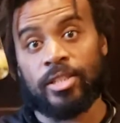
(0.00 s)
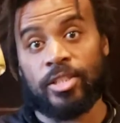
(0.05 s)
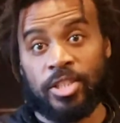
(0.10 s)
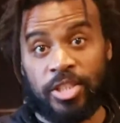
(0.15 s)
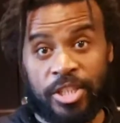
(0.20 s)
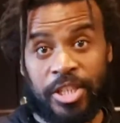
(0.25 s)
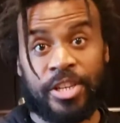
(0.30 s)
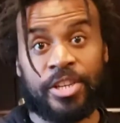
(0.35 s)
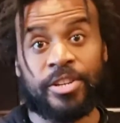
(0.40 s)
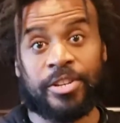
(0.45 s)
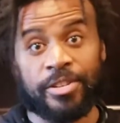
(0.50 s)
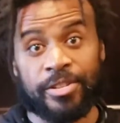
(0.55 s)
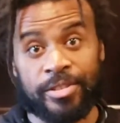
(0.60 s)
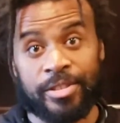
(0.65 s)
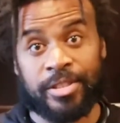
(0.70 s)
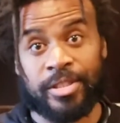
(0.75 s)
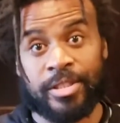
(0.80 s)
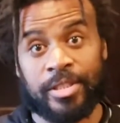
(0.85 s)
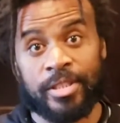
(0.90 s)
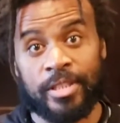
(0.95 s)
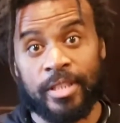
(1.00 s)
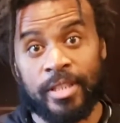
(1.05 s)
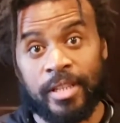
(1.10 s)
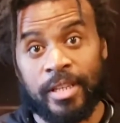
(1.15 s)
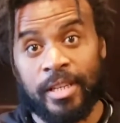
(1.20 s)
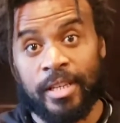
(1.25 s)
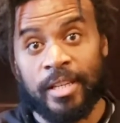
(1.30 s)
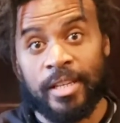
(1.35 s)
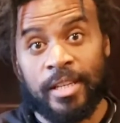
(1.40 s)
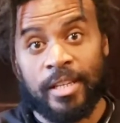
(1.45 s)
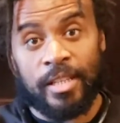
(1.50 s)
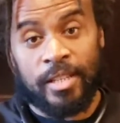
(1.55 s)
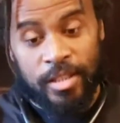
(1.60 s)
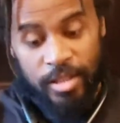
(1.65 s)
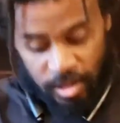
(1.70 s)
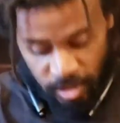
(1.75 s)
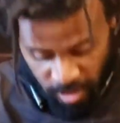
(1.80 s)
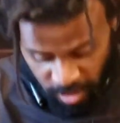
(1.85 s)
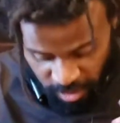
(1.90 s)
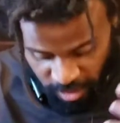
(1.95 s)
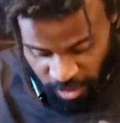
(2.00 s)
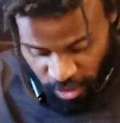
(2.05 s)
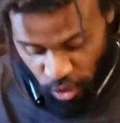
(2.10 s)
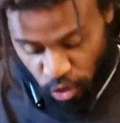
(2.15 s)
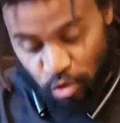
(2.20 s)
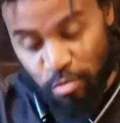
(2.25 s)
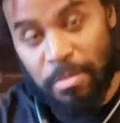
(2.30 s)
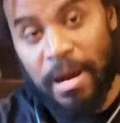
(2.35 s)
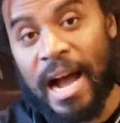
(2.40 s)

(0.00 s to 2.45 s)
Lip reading: Cheers to the new